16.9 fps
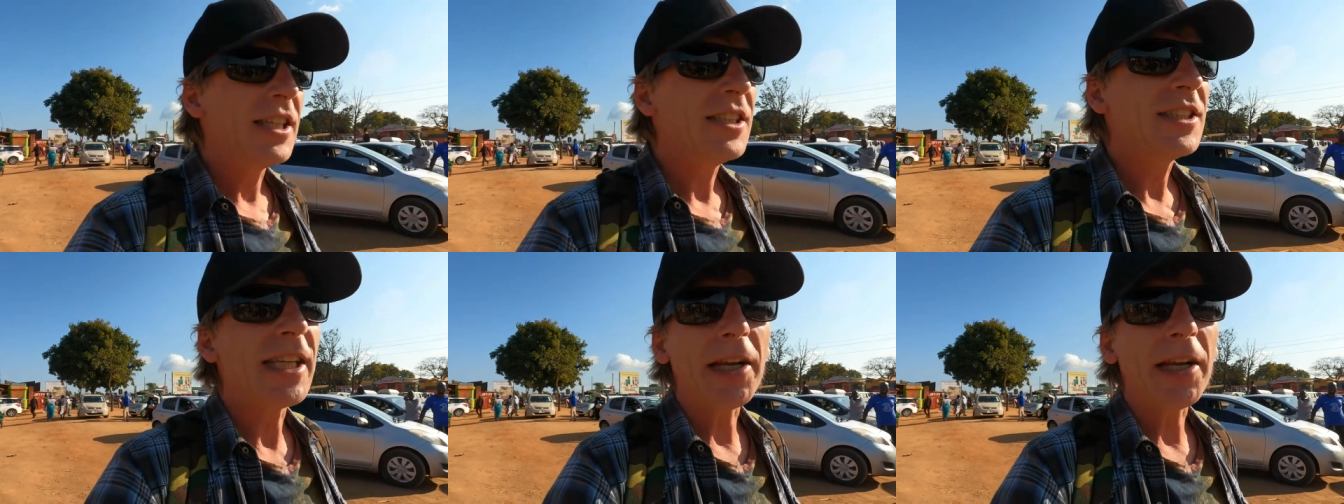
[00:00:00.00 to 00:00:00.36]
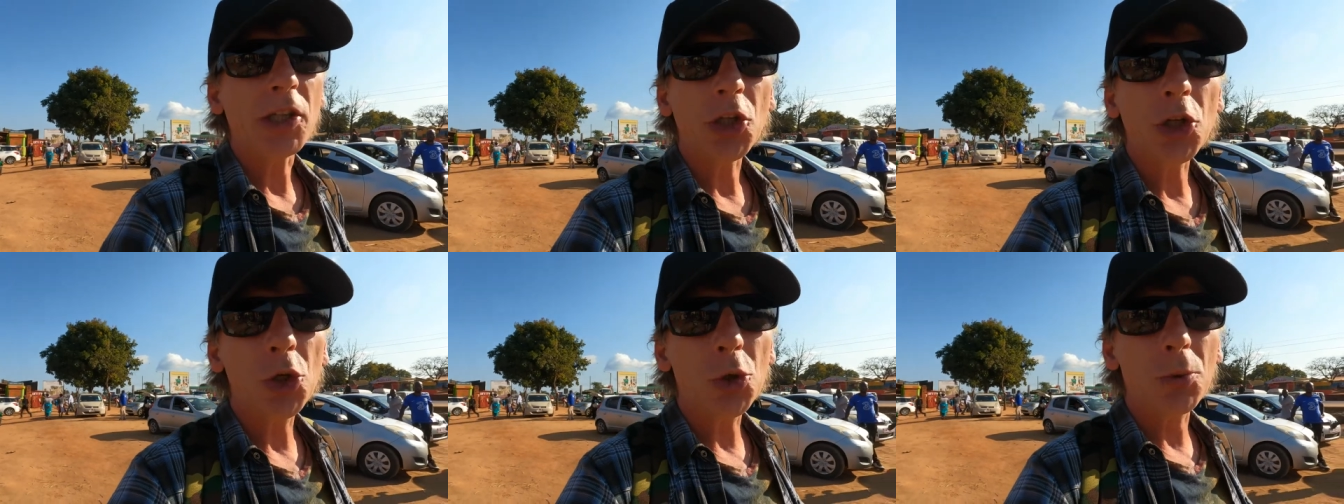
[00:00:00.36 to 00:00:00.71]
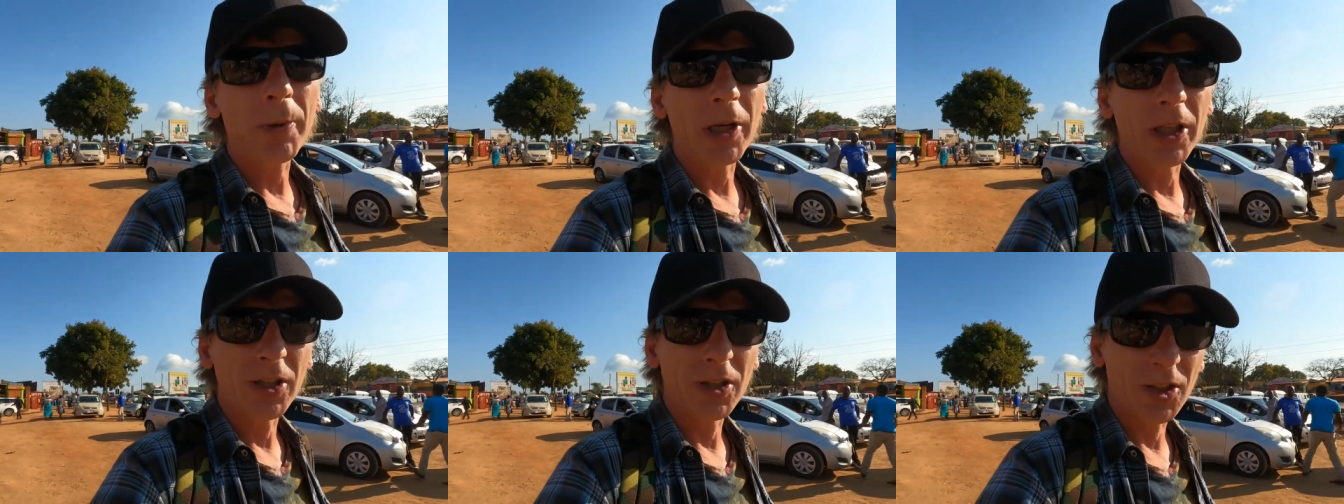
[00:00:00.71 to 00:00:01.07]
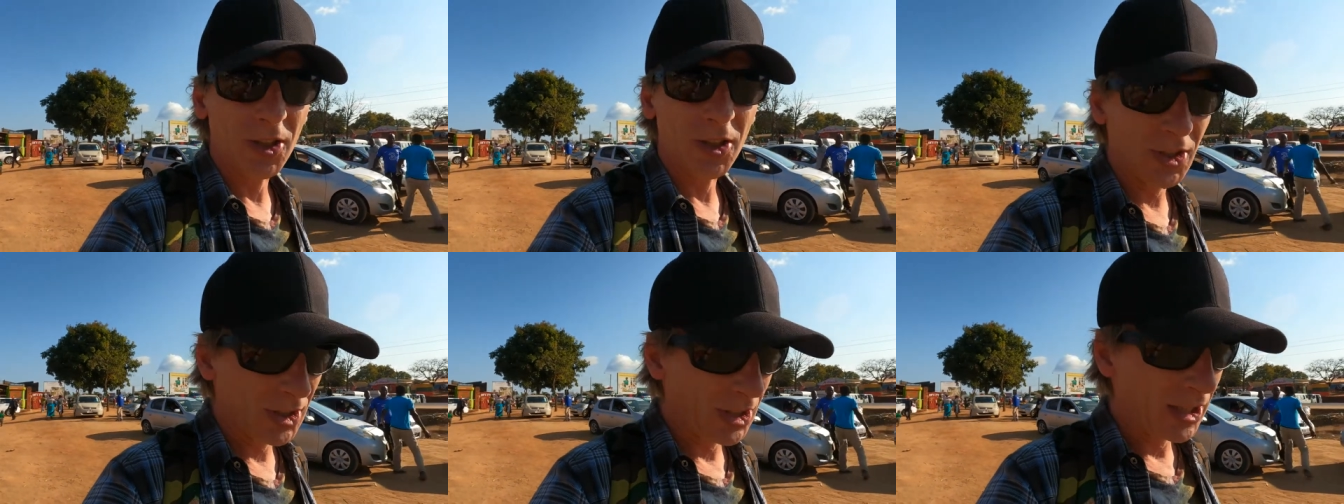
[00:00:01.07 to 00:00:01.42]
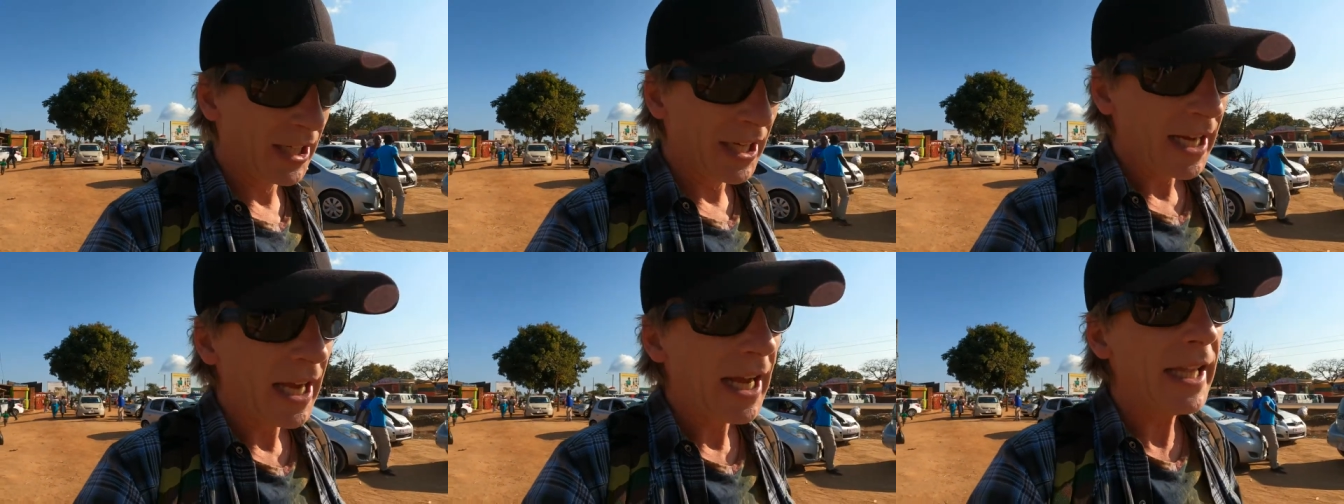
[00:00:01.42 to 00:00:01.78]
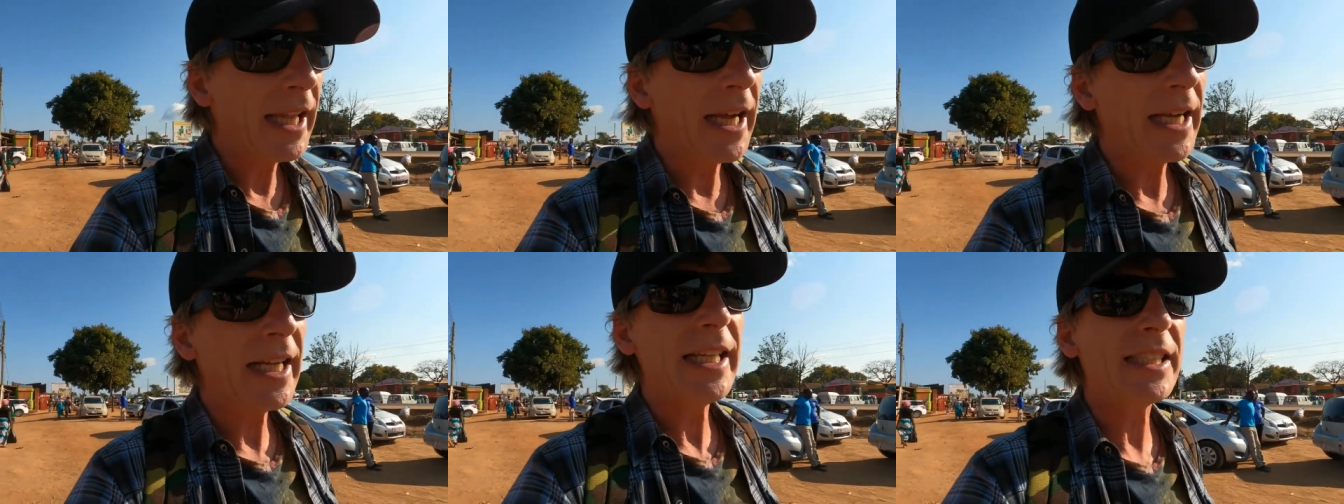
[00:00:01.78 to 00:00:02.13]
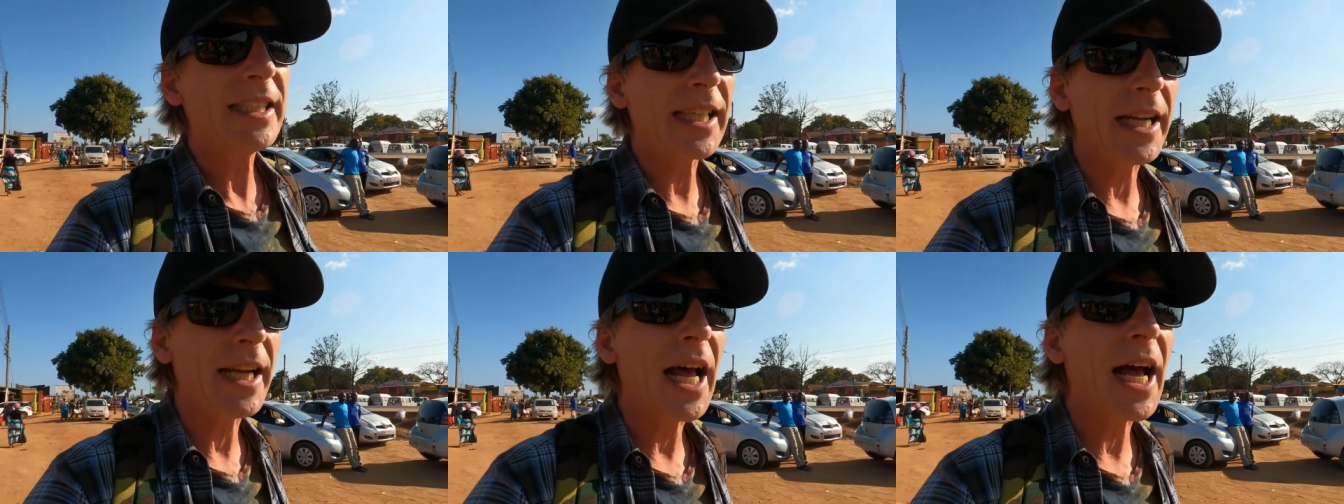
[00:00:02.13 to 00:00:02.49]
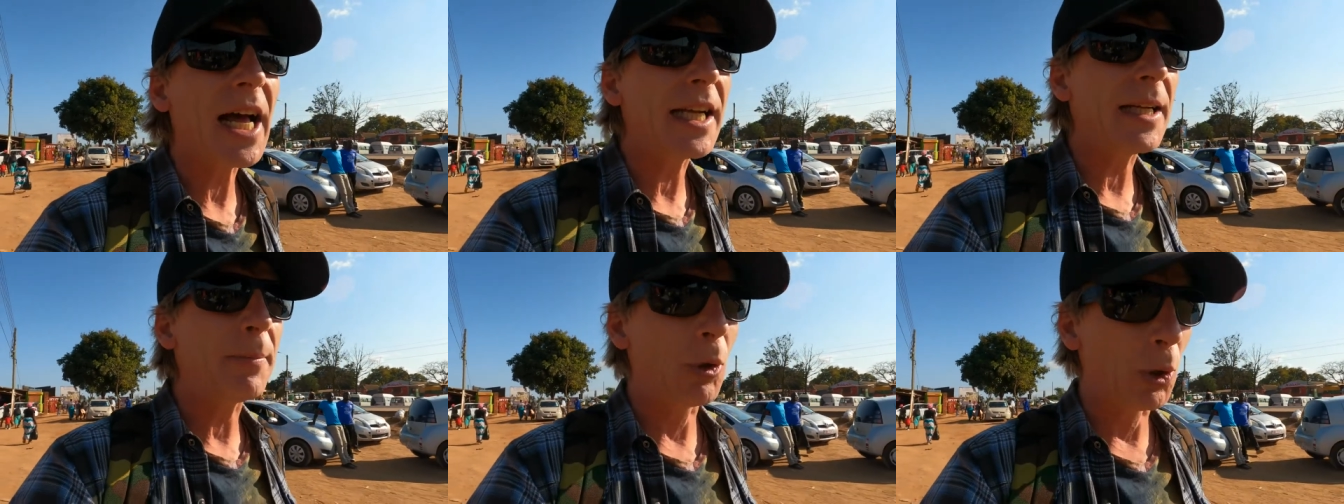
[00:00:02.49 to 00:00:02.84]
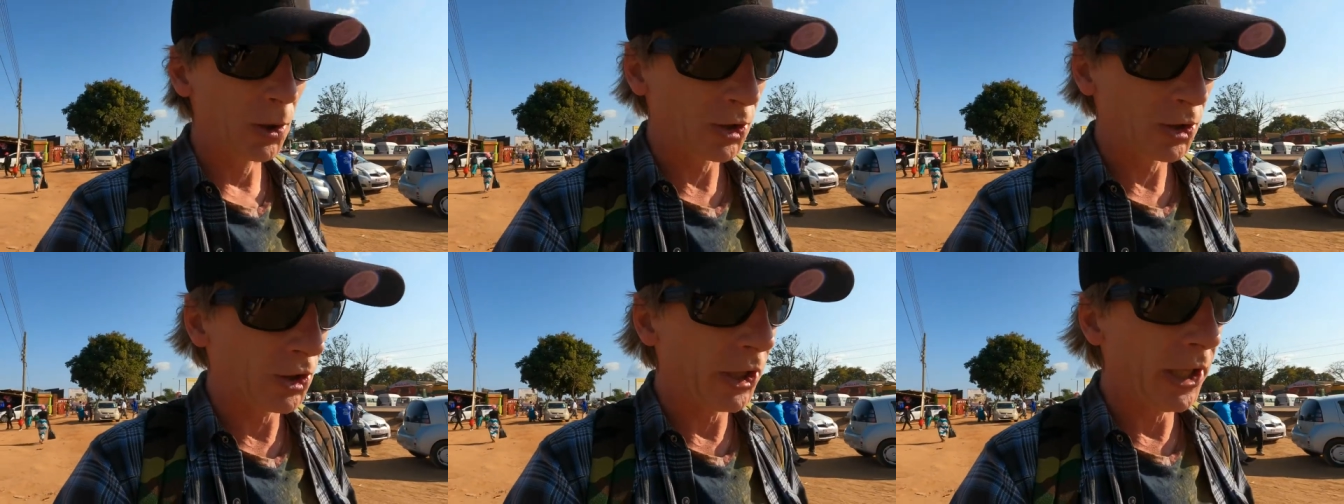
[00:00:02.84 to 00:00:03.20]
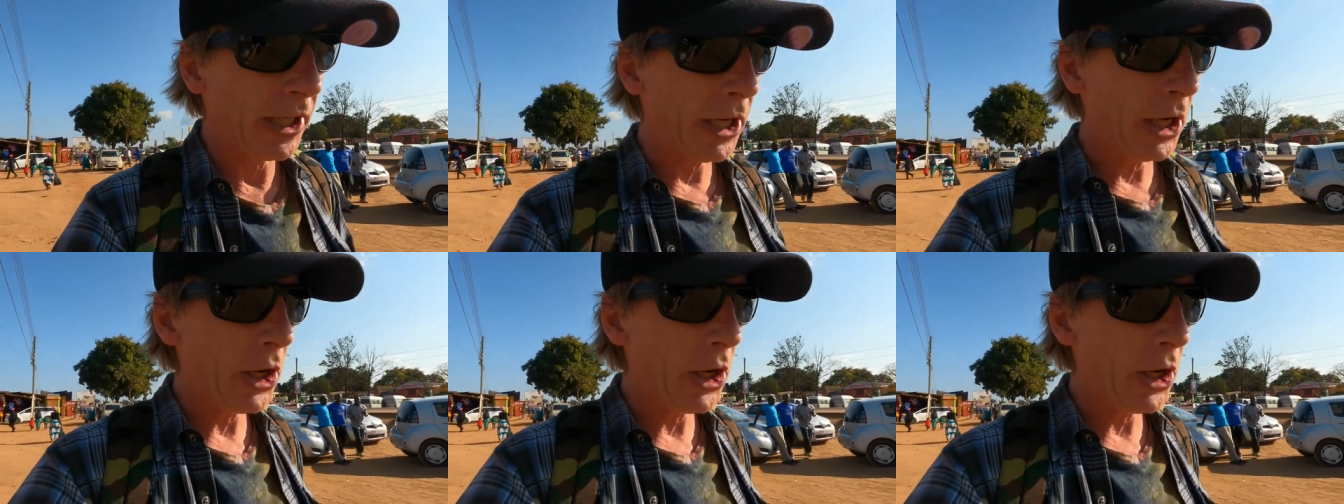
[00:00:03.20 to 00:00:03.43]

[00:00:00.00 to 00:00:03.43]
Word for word: sent humans, and then he sent animals to the